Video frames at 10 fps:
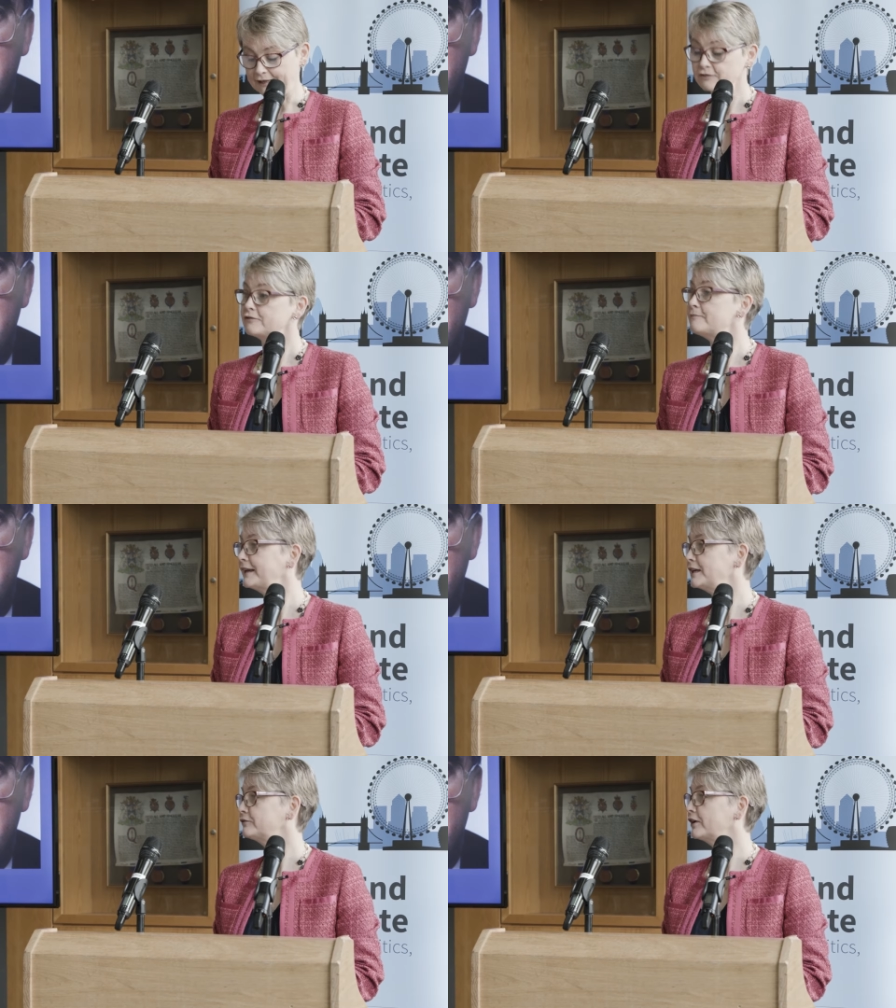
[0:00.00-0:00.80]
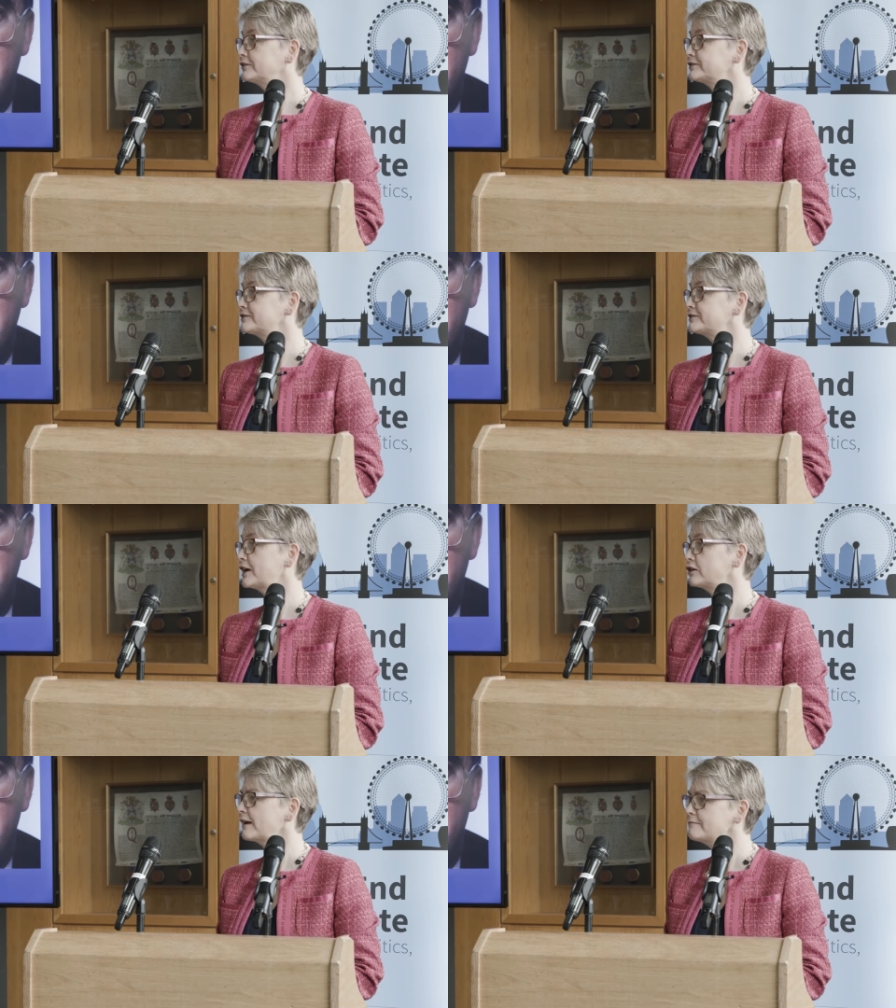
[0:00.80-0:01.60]
and from many of
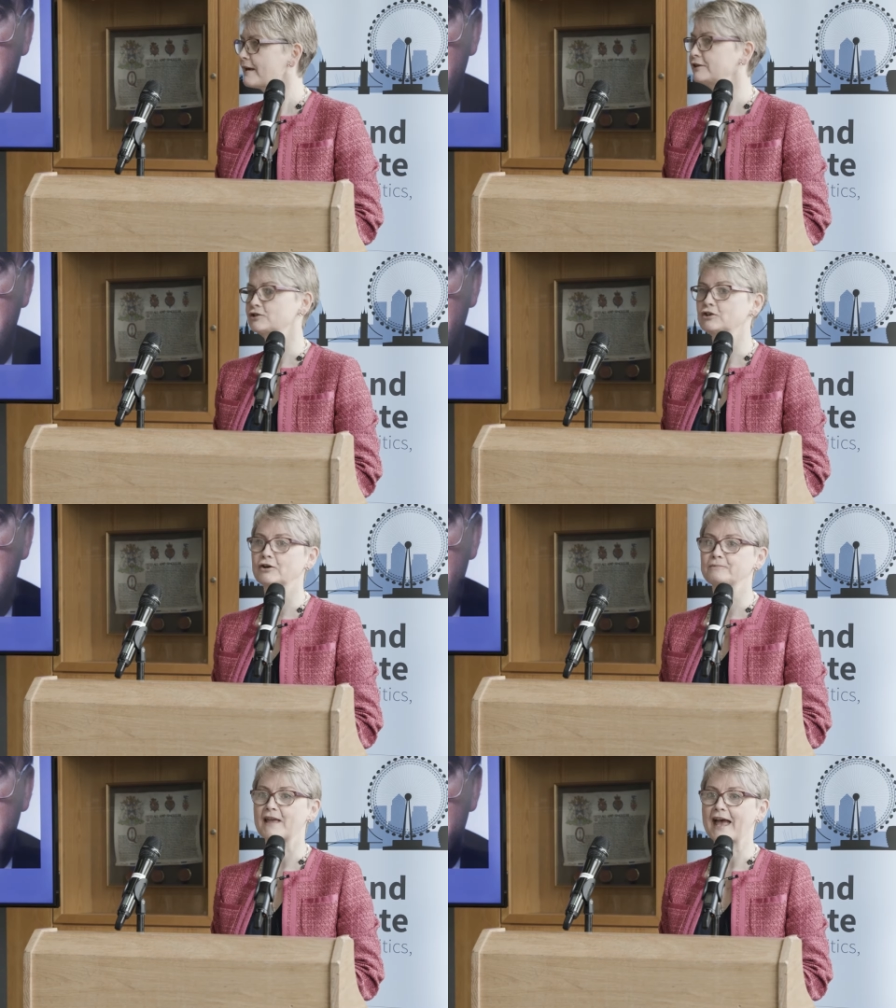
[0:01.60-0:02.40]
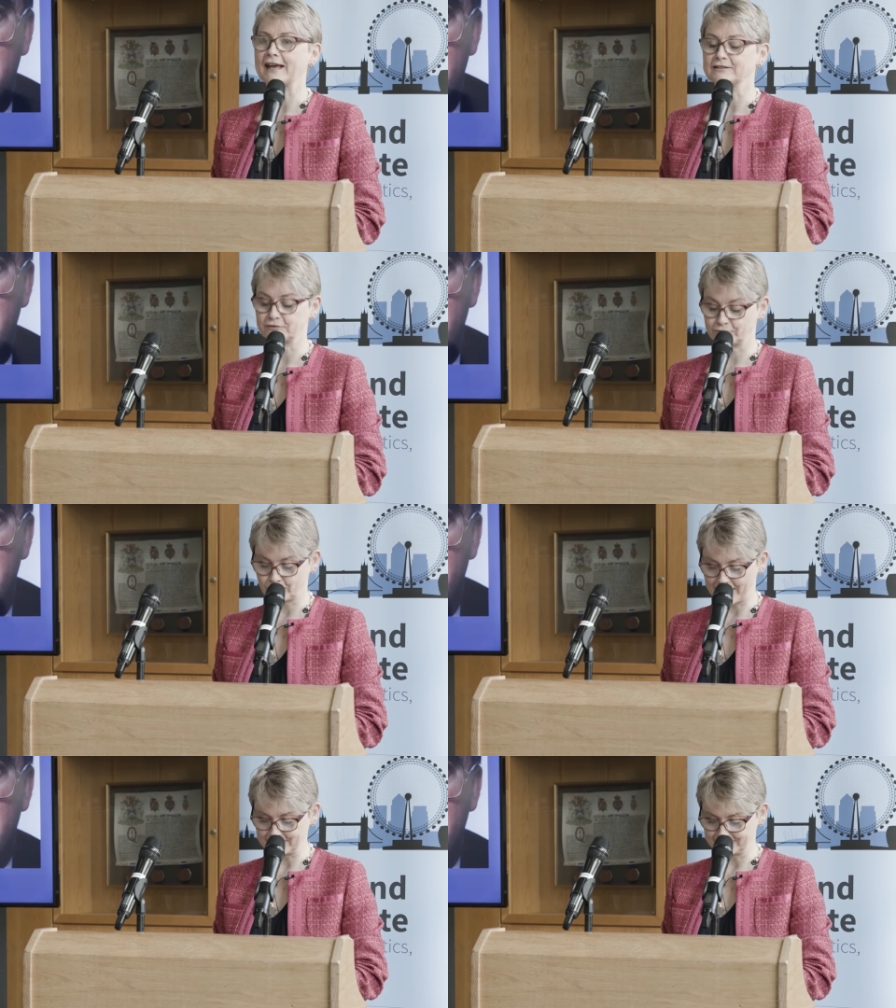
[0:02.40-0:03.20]
us, a great mentor and a
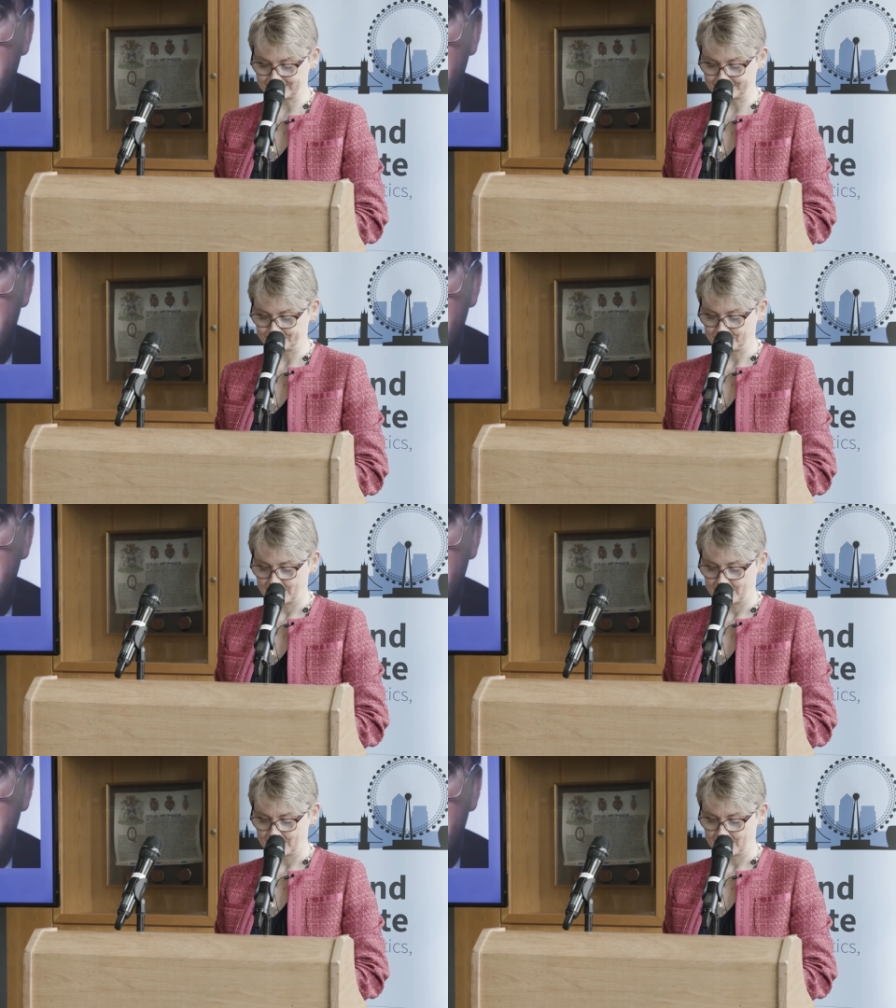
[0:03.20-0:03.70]
friend.